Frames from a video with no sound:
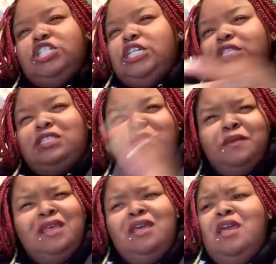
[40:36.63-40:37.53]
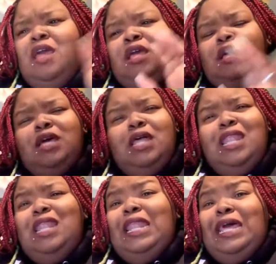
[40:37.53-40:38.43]
just
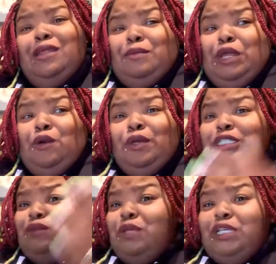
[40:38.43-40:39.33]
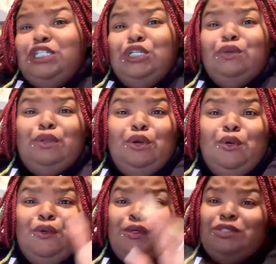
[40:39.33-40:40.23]
let them know it's
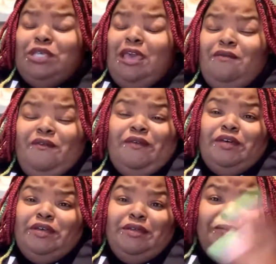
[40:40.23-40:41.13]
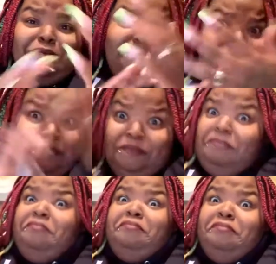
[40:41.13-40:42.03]
unicorns having fun.
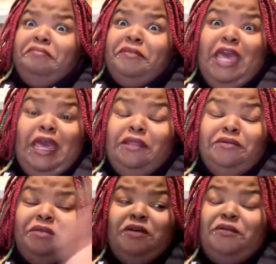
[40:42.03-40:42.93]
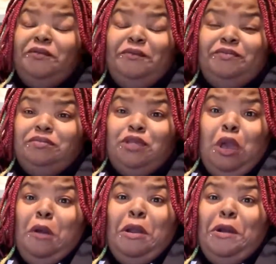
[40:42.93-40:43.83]
I don't know.
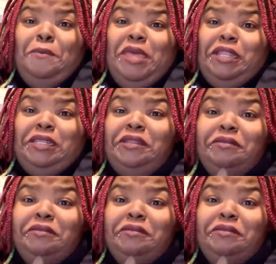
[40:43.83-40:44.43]
Coco Melon.